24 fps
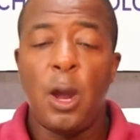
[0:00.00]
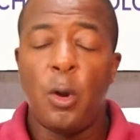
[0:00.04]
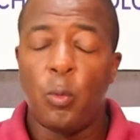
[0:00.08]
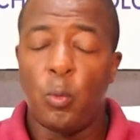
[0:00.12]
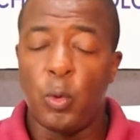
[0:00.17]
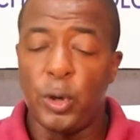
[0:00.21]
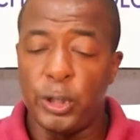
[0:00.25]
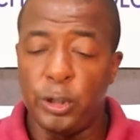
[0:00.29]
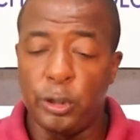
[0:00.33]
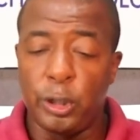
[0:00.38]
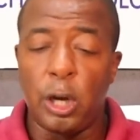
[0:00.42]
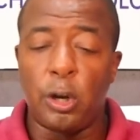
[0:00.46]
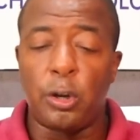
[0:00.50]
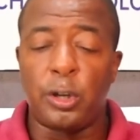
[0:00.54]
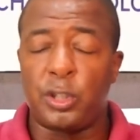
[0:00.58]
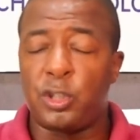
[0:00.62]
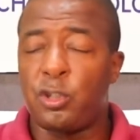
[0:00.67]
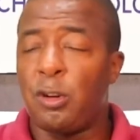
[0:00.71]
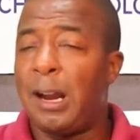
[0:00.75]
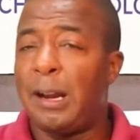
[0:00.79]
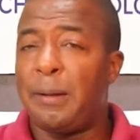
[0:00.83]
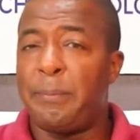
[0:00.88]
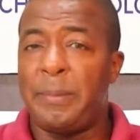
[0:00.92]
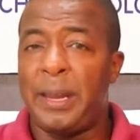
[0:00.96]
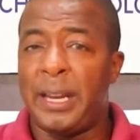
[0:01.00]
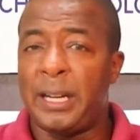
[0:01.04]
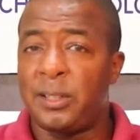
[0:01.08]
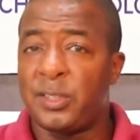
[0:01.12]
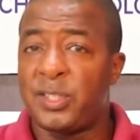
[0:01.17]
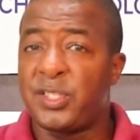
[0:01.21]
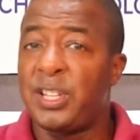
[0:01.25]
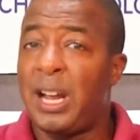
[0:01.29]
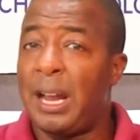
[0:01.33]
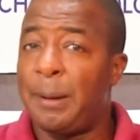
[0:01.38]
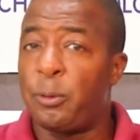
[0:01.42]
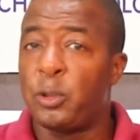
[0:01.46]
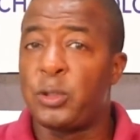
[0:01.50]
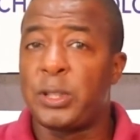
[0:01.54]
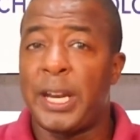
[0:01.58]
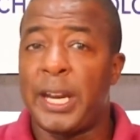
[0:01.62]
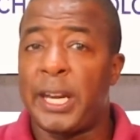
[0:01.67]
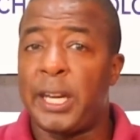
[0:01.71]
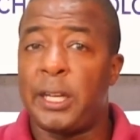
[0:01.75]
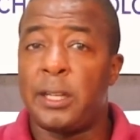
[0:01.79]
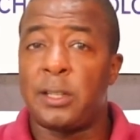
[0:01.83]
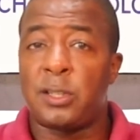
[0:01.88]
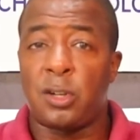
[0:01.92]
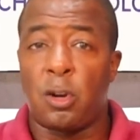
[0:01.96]
When you go to try to make a
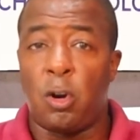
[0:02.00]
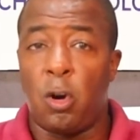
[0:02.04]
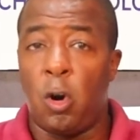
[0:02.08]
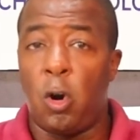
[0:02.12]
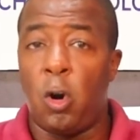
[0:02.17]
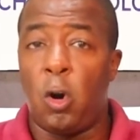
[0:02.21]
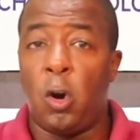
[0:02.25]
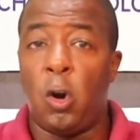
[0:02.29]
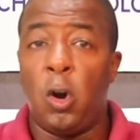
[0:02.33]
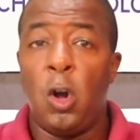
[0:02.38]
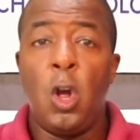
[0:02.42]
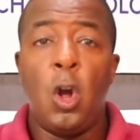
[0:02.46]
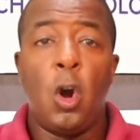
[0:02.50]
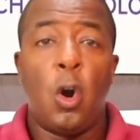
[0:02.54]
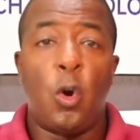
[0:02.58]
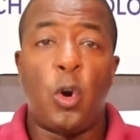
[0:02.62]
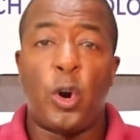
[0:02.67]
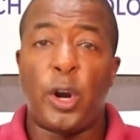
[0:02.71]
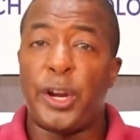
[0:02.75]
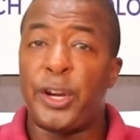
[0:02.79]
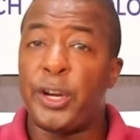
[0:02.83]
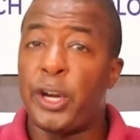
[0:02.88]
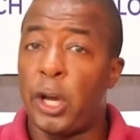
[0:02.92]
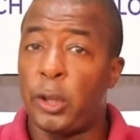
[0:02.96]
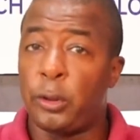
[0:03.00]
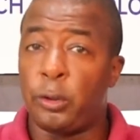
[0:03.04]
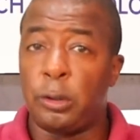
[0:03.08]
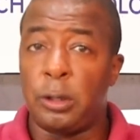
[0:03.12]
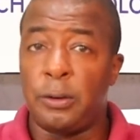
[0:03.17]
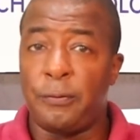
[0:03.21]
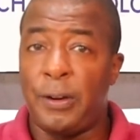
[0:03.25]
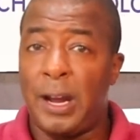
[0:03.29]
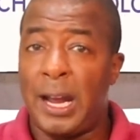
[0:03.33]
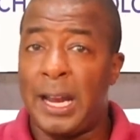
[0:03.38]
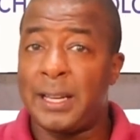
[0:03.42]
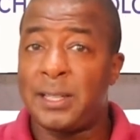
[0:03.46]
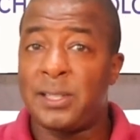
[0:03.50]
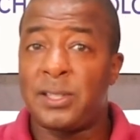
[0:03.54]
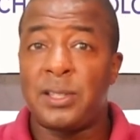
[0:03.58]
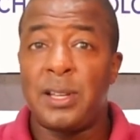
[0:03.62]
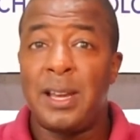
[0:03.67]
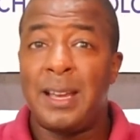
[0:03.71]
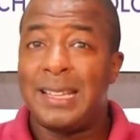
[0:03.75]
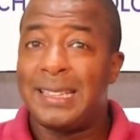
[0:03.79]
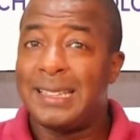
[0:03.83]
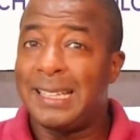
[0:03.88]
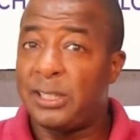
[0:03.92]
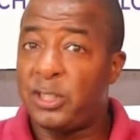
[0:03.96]
simultaneous call on another device
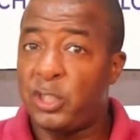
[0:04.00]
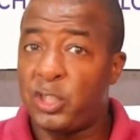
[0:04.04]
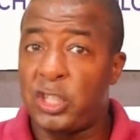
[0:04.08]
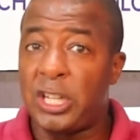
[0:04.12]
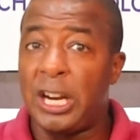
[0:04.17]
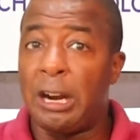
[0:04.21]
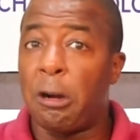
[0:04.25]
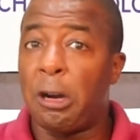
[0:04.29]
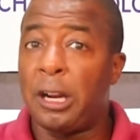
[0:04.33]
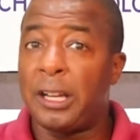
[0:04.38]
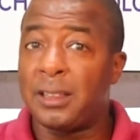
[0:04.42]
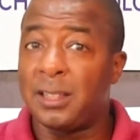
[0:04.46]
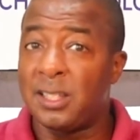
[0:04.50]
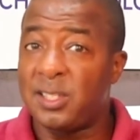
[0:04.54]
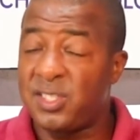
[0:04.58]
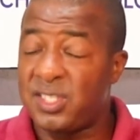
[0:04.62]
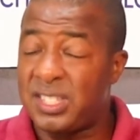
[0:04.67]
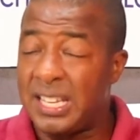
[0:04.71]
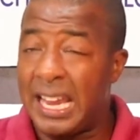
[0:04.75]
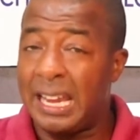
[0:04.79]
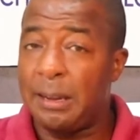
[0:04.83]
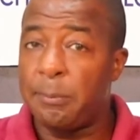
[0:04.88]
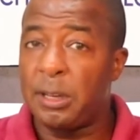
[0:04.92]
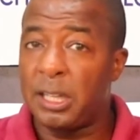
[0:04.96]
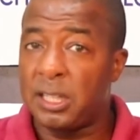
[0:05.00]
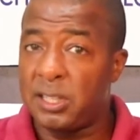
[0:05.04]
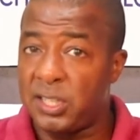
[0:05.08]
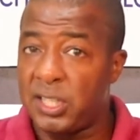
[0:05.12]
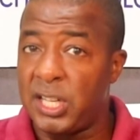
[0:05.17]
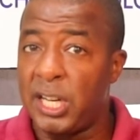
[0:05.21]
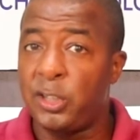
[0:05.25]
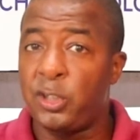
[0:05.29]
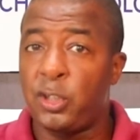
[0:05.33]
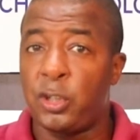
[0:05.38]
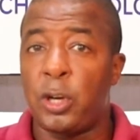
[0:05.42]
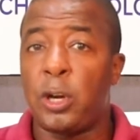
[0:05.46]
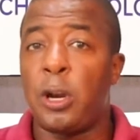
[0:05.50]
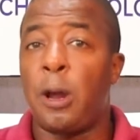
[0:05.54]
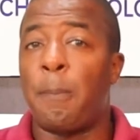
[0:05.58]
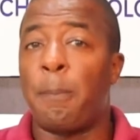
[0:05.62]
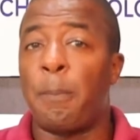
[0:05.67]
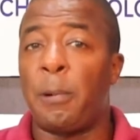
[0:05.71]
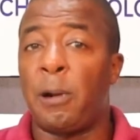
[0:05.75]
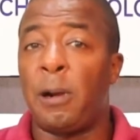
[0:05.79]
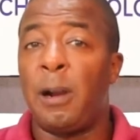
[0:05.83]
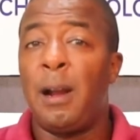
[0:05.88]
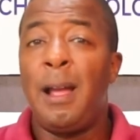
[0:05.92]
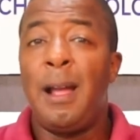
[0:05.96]
that's sharing the same extension
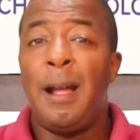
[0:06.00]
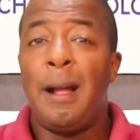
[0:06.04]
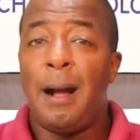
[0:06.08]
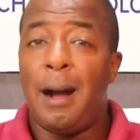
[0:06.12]
number,